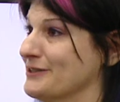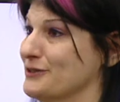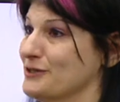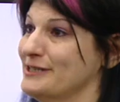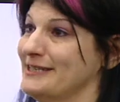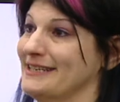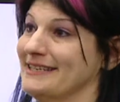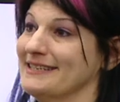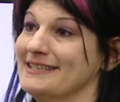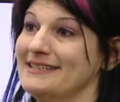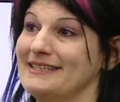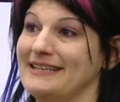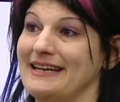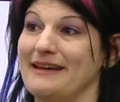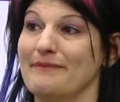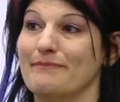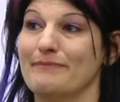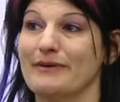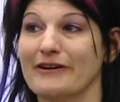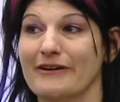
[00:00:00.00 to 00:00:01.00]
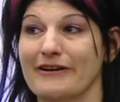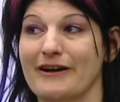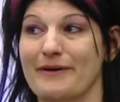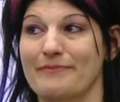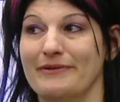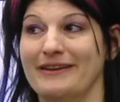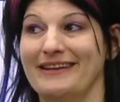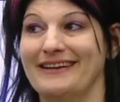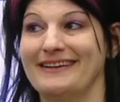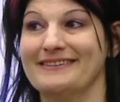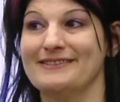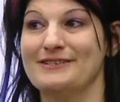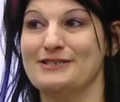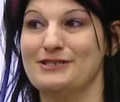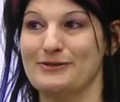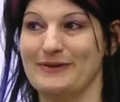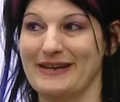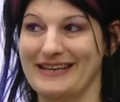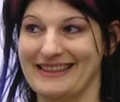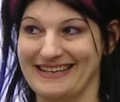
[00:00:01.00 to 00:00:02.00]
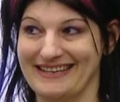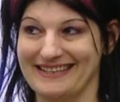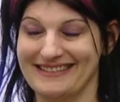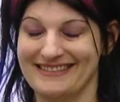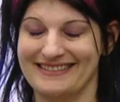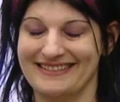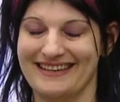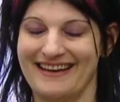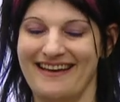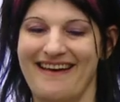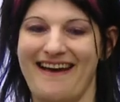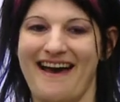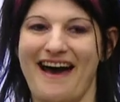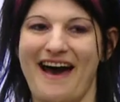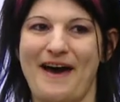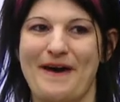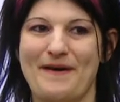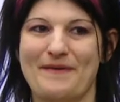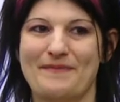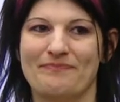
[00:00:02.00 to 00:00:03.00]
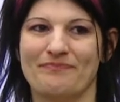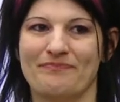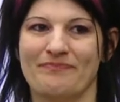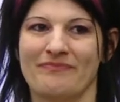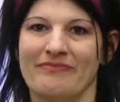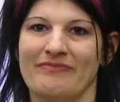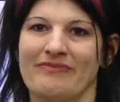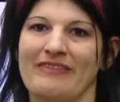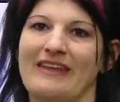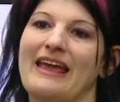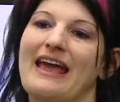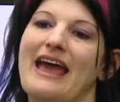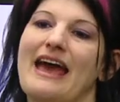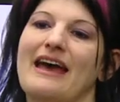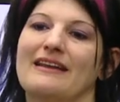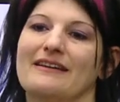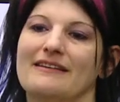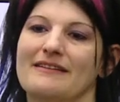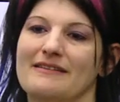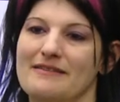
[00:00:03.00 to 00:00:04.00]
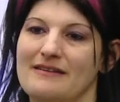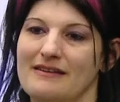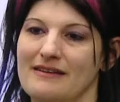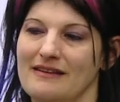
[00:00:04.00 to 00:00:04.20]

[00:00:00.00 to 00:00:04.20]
interesting to see bigger companies doing this. Um, and